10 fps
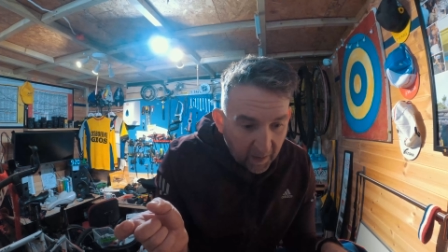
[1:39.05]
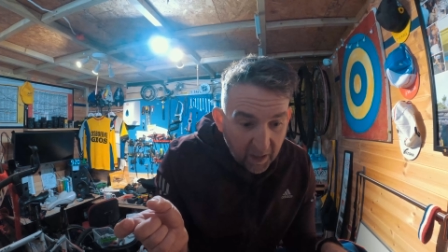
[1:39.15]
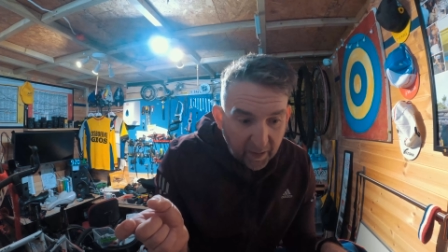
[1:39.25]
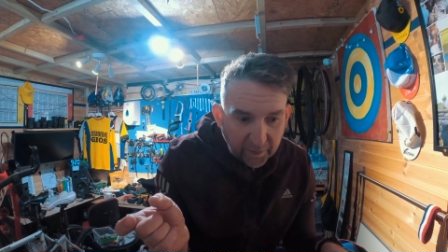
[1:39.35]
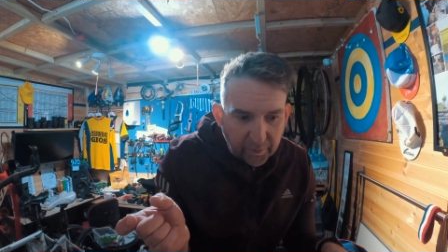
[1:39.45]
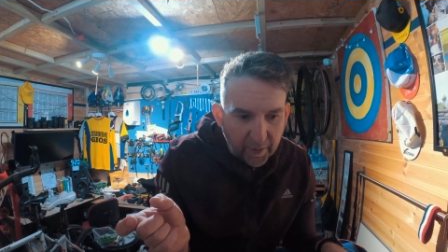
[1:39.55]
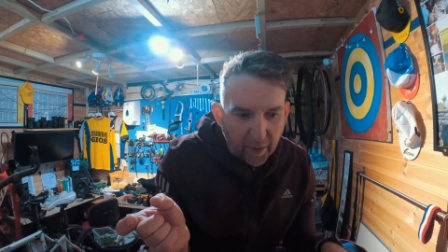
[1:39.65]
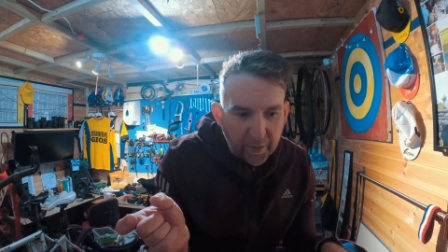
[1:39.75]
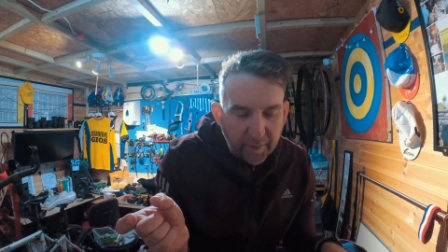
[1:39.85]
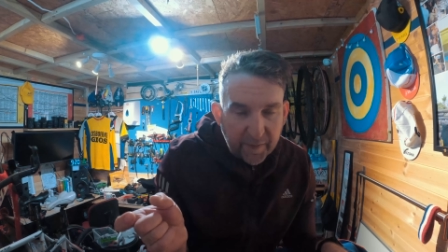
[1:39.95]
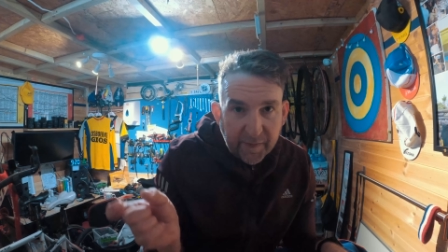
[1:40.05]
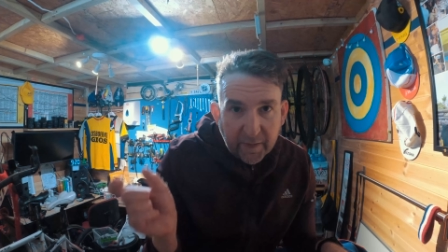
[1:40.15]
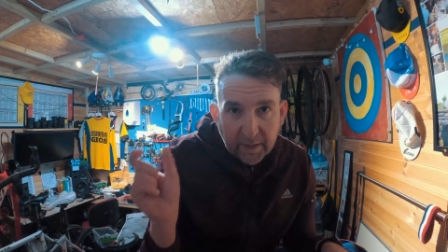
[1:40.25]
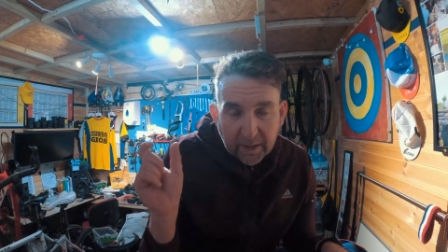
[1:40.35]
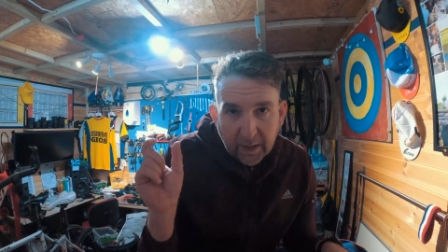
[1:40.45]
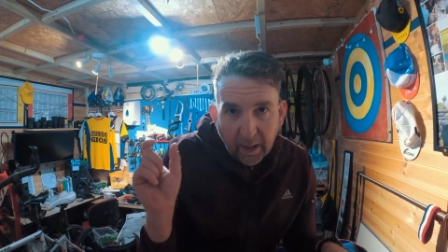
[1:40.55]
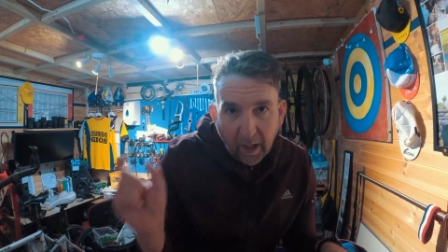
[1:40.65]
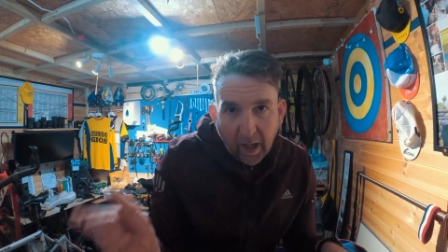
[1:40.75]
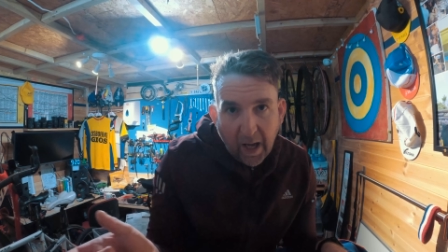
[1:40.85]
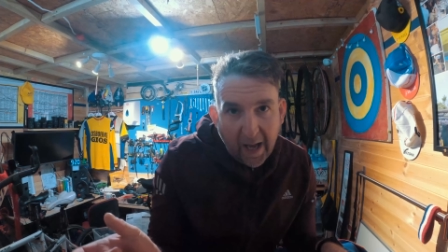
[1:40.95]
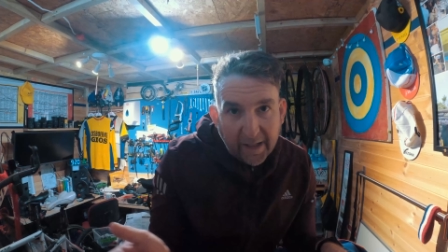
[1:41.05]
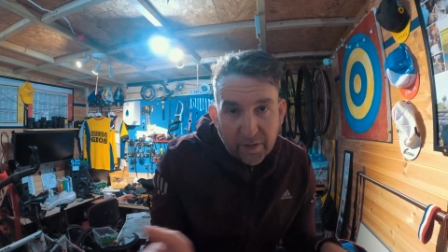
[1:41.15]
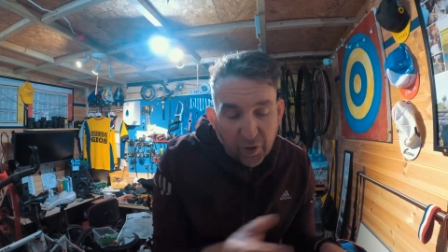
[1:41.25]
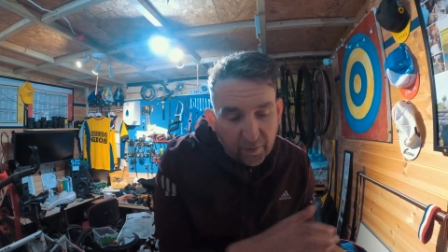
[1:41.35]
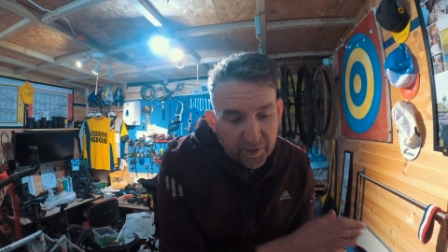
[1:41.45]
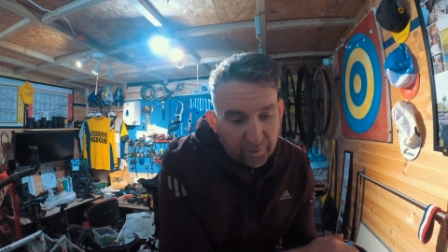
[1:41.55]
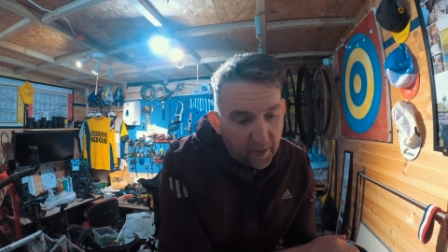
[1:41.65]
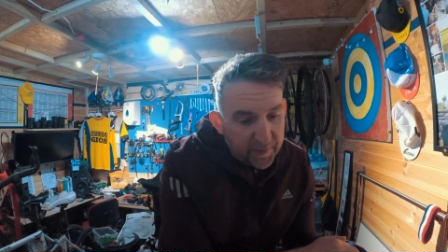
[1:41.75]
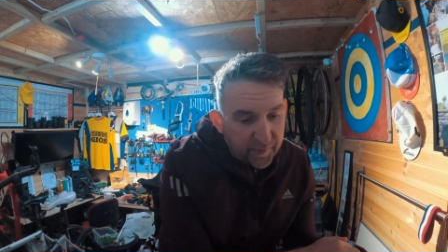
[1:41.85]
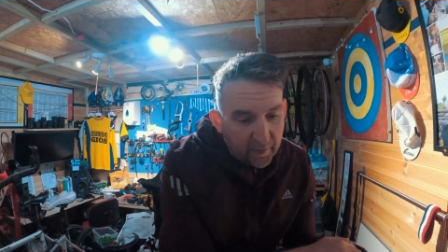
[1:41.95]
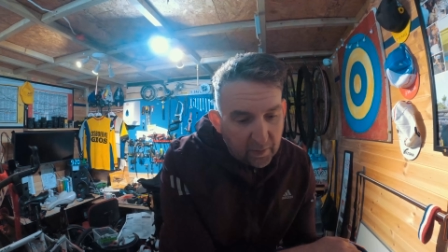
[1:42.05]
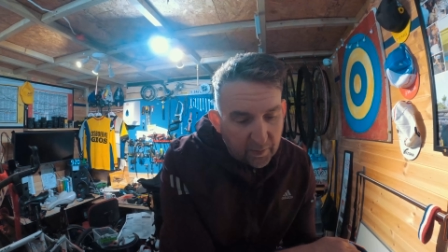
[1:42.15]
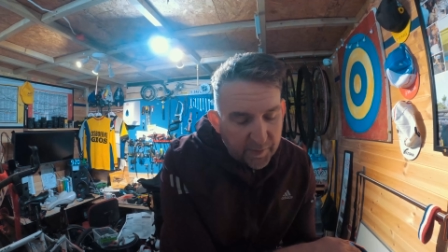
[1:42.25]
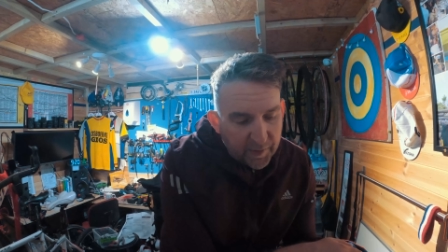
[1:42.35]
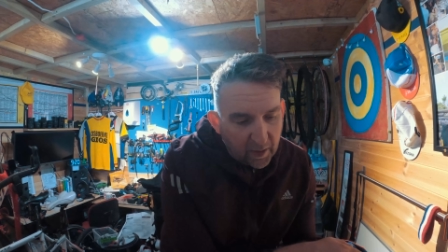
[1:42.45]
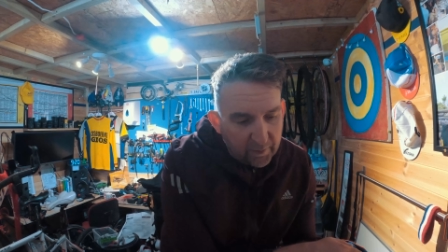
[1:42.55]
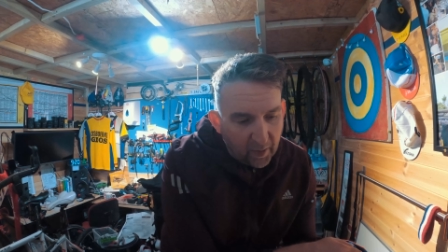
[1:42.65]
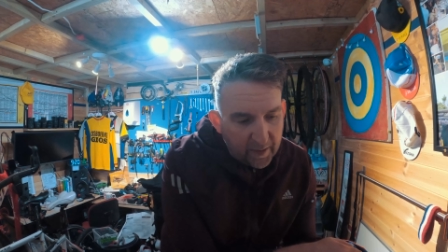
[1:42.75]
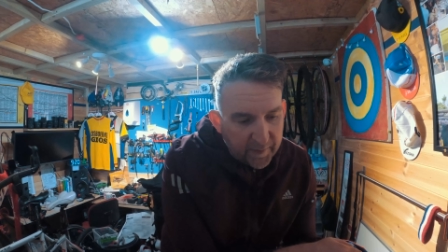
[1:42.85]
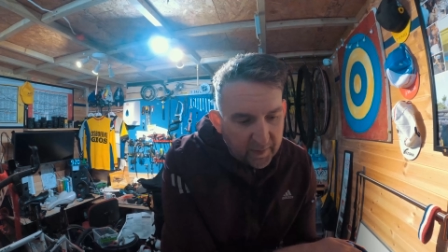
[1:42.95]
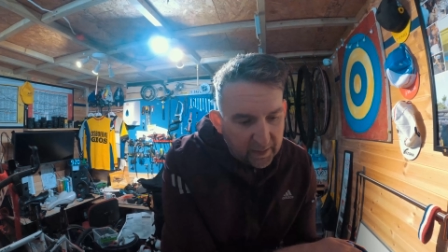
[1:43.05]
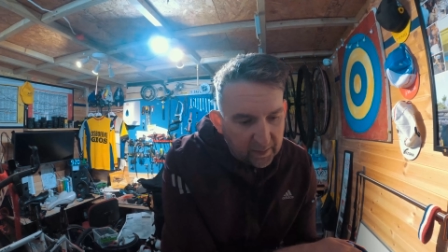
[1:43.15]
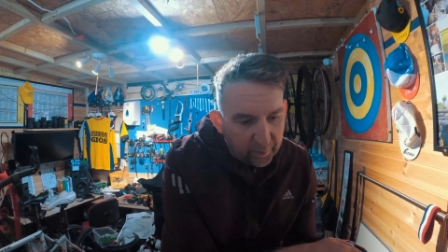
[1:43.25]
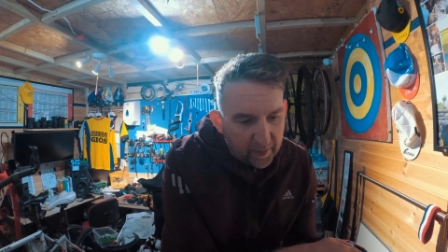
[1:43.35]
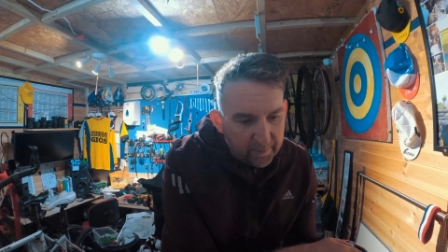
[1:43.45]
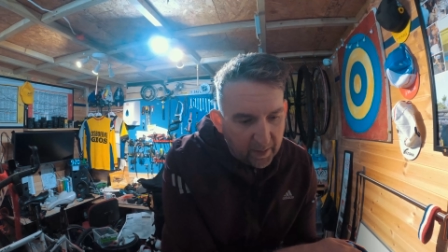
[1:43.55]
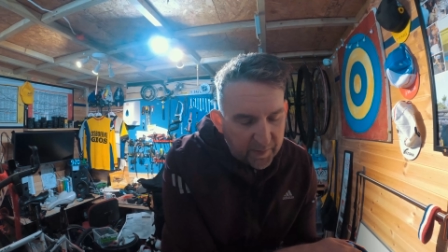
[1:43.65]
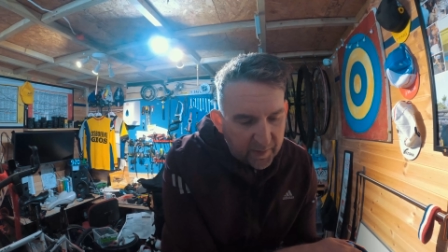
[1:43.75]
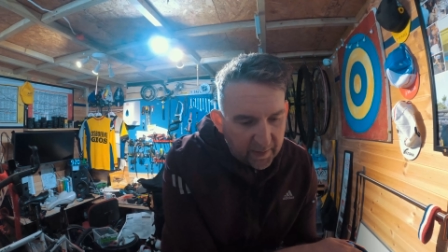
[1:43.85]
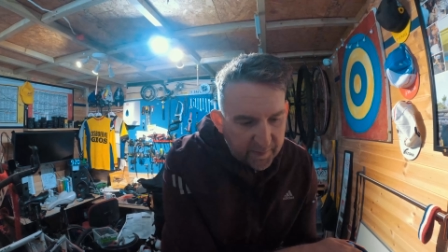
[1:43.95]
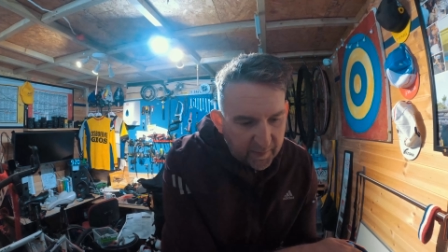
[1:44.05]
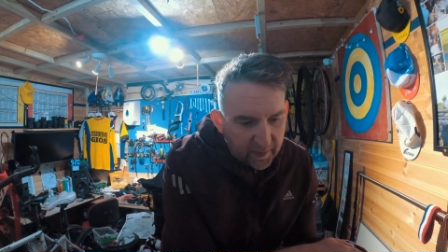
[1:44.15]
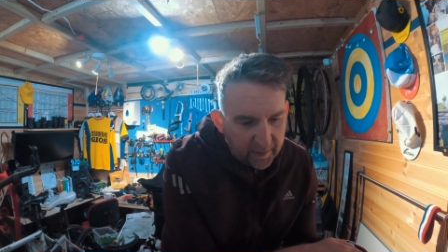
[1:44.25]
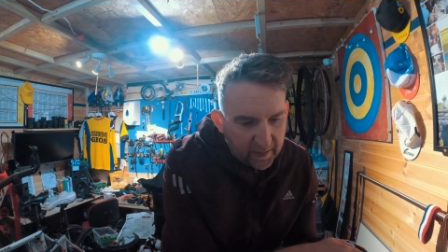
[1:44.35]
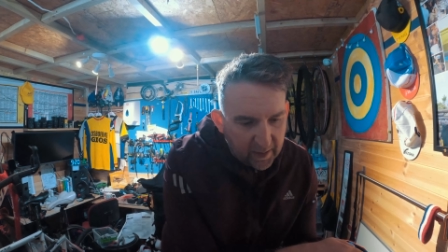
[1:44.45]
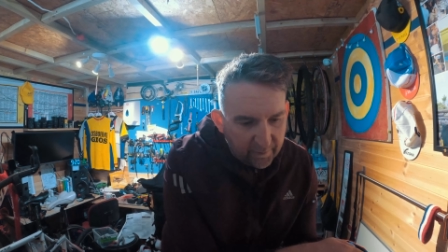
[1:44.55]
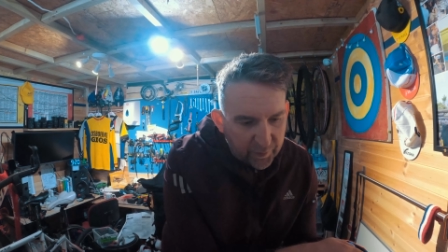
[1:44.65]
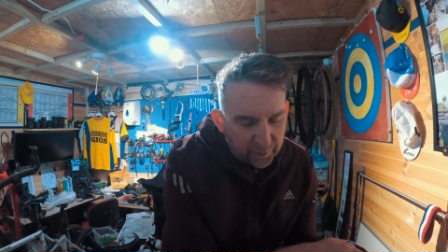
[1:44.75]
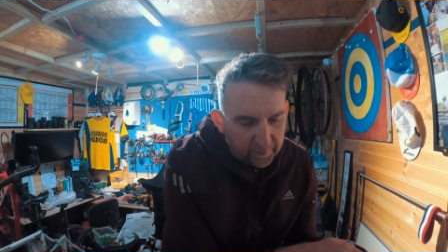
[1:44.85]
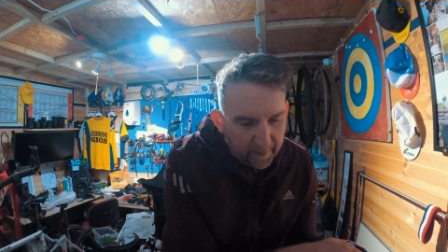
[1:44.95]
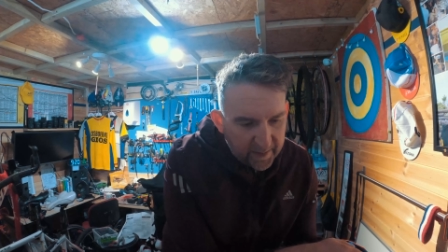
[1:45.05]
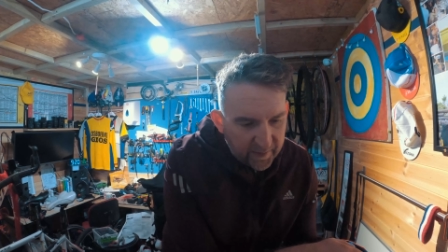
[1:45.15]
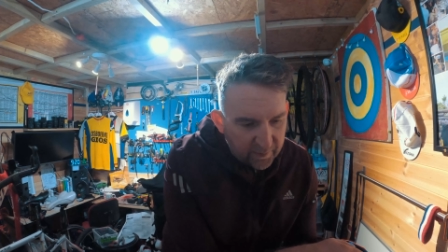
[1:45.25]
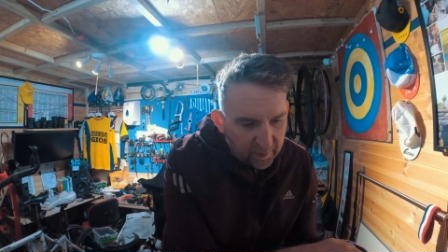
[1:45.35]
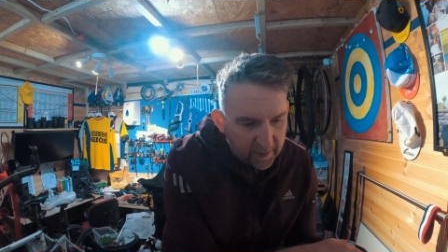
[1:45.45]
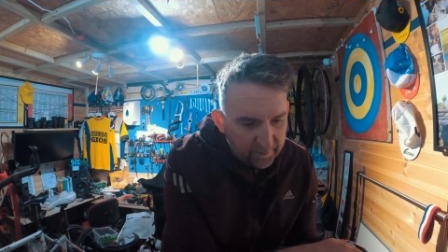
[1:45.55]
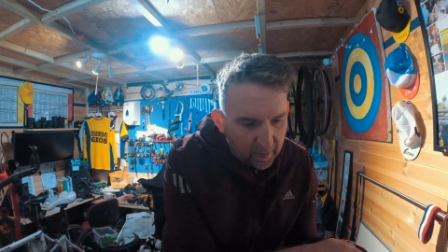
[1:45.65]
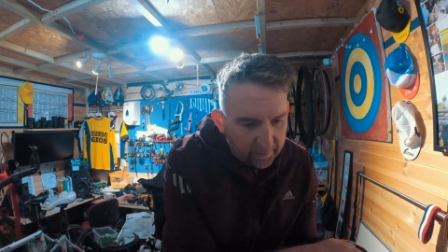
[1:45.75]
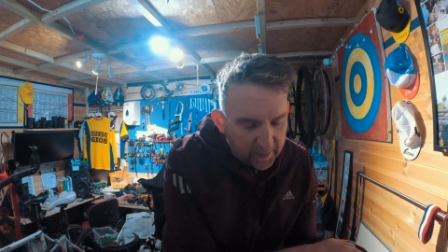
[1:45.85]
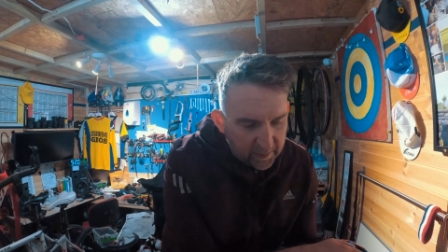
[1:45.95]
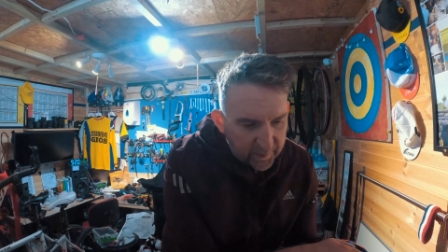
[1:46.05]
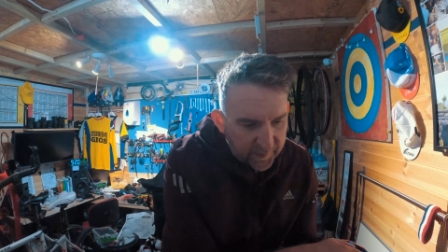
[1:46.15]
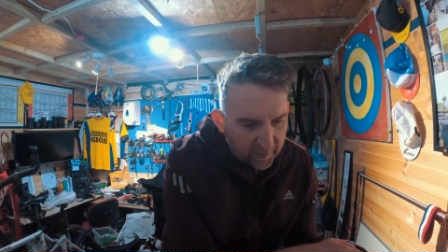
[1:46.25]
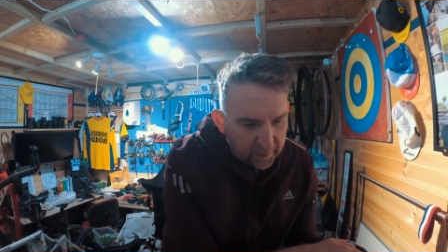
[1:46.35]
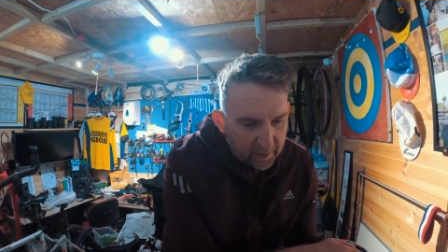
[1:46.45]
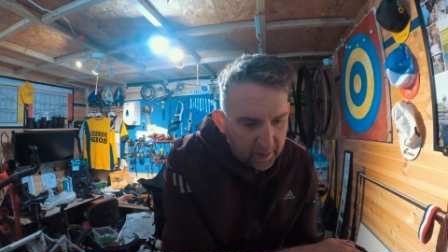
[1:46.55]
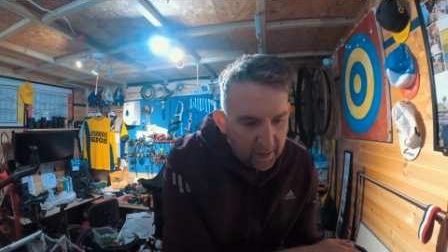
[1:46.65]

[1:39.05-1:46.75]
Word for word: and under and overs and endurance rides, so long slow rides, I think pretty much that's that covers all the bases, really, in my opinion. So